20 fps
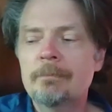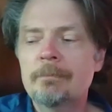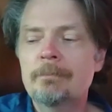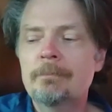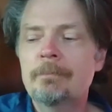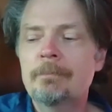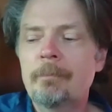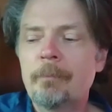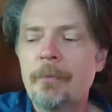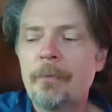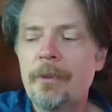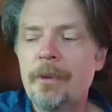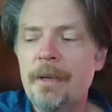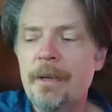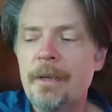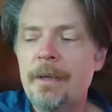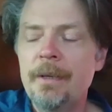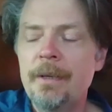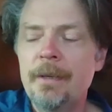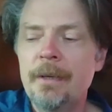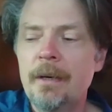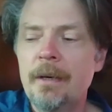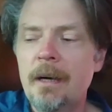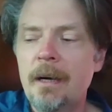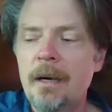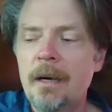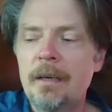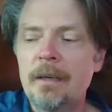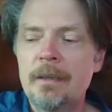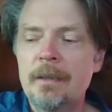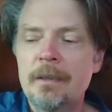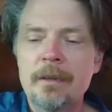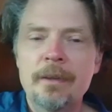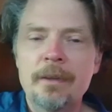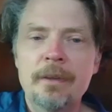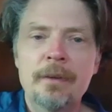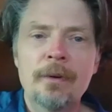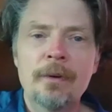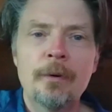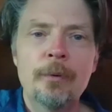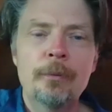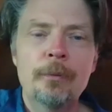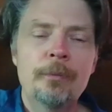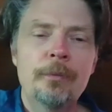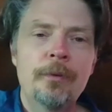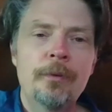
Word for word: um the uh you know